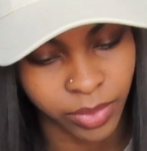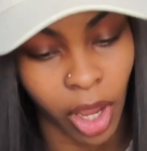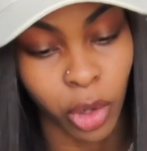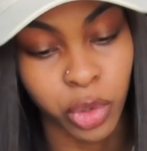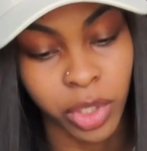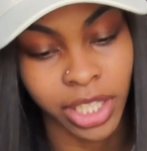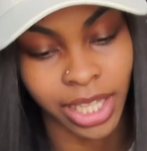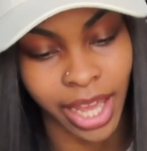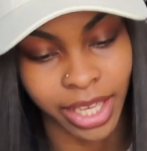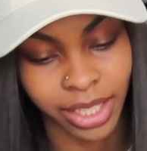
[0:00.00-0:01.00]
oh, you can
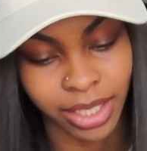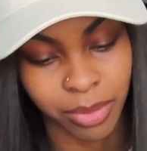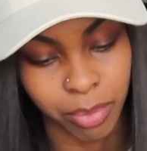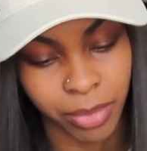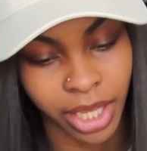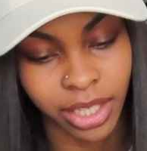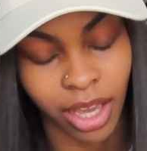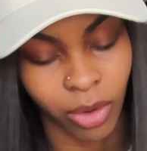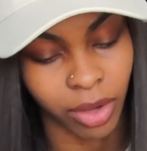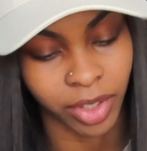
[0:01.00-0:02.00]
like make it,
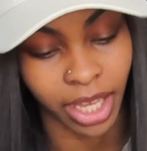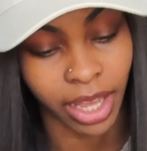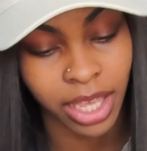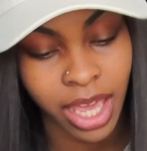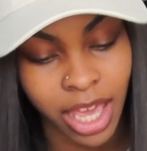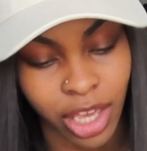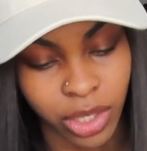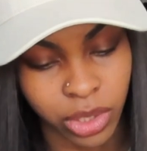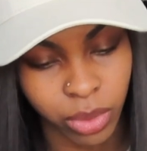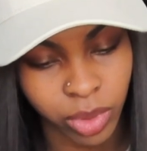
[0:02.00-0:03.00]
oh I forgot,
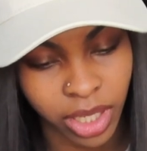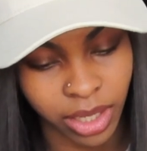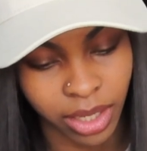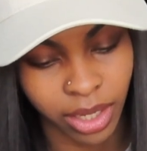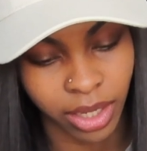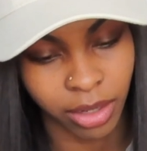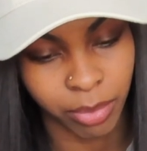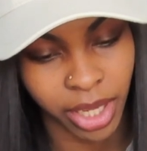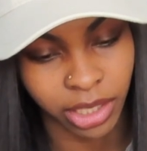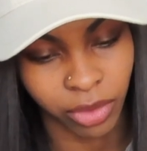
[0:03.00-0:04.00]
you can
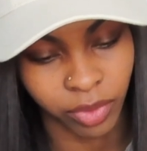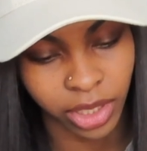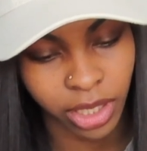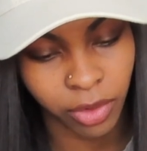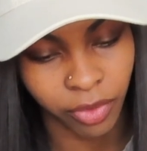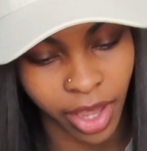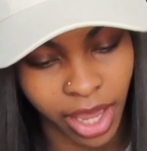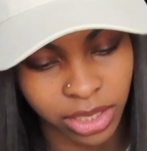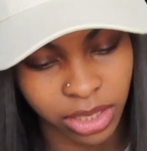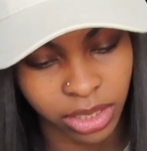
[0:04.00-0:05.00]
make your video
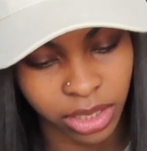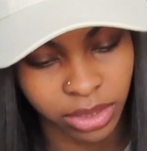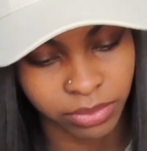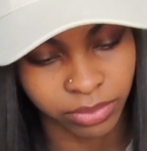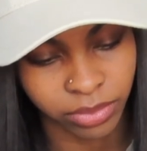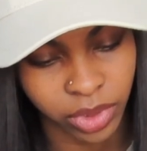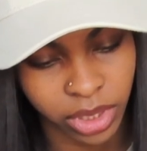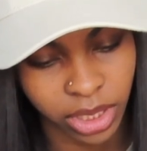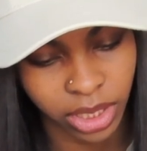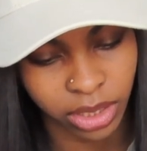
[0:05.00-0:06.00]
faster. You
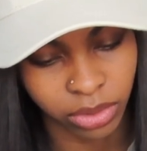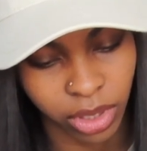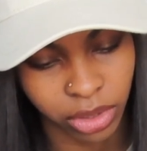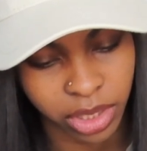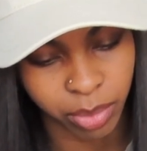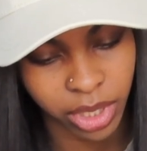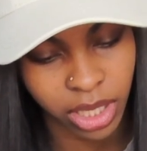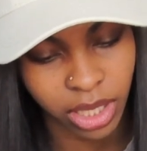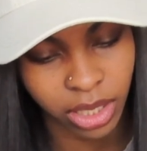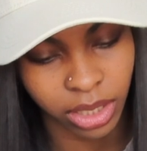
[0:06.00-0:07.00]
see, you go to
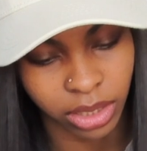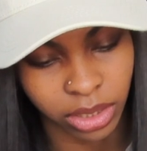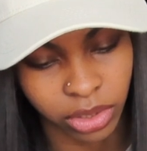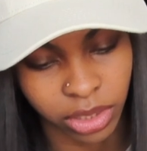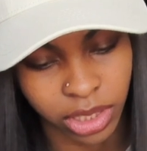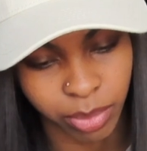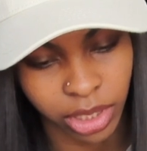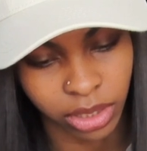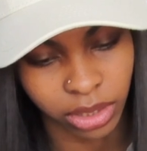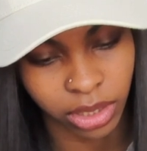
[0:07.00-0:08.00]
speed, and then you can
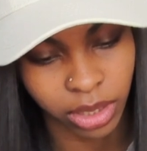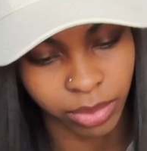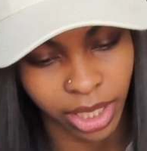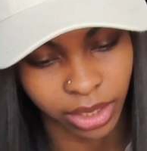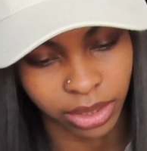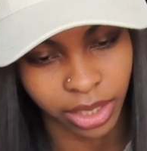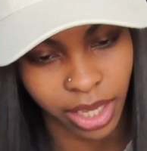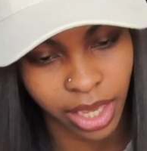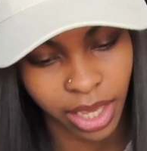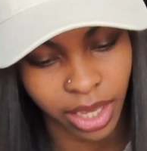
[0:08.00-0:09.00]
speed it up like
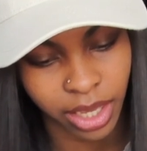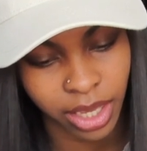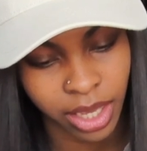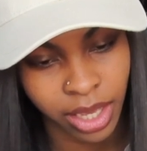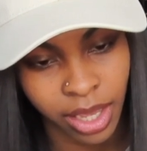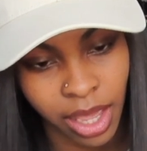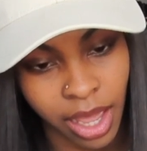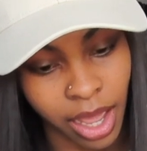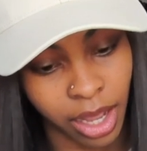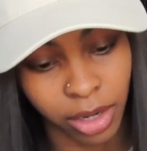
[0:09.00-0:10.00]
that,
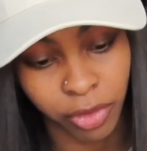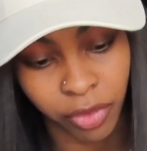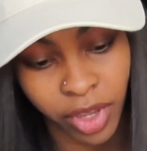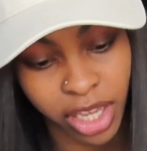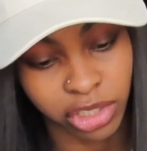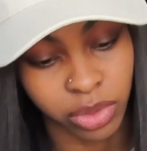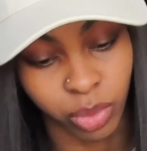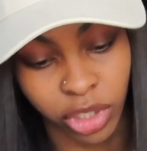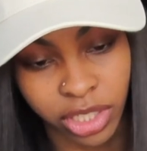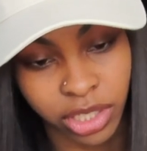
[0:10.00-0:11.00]
however fast you
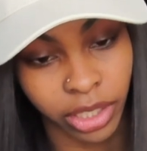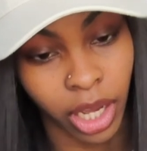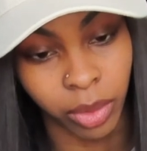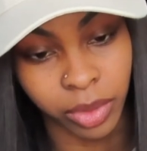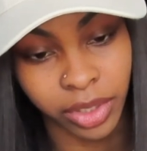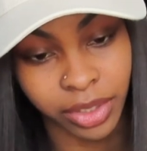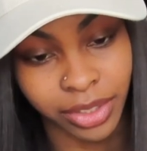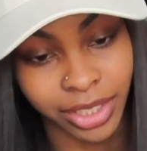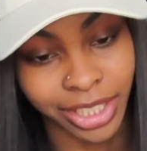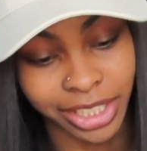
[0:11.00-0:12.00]
want it to go.
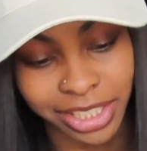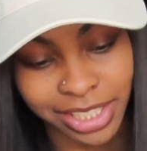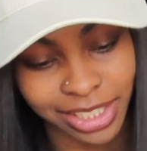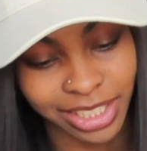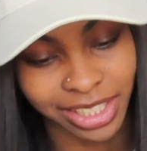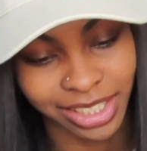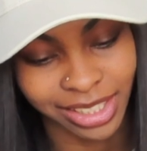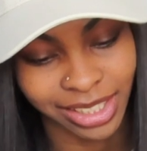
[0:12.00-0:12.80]
Honestly,